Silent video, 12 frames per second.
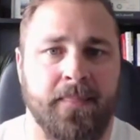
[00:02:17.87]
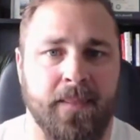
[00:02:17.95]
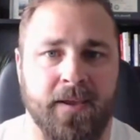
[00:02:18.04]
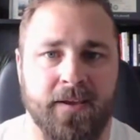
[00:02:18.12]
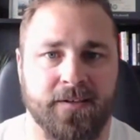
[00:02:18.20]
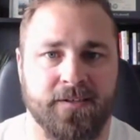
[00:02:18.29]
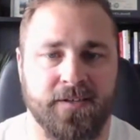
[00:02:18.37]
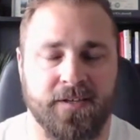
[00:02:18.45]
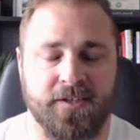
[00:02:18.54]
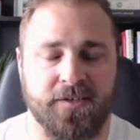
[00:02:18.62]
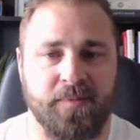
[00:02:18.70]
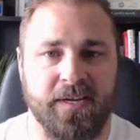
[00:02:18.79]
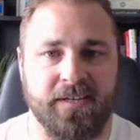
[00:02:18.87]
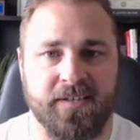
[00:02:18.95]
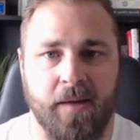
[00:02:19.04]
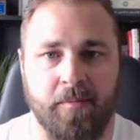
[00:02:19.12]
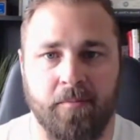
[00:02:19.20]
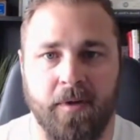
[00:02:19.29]
is is just being
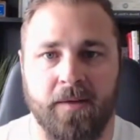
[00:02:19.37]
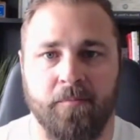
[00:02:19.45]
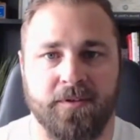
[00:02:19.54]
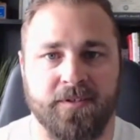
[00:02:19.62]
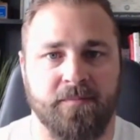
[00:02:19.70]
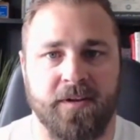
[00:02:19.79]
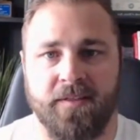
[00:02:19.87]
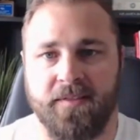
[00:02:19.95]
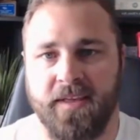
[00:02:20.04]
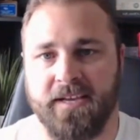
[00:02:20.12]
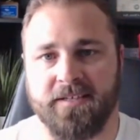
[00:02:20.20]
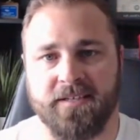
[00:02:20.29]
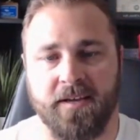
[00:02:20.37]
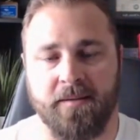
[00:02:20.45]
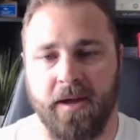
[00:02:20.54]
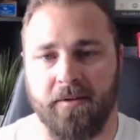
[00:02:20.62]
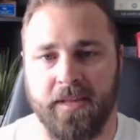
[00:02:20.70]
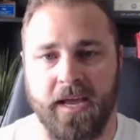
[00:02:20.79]
top of mind when somebody thinks
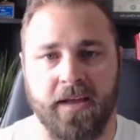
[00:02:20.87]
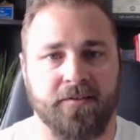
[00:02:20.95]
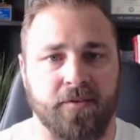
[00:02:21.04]
about that.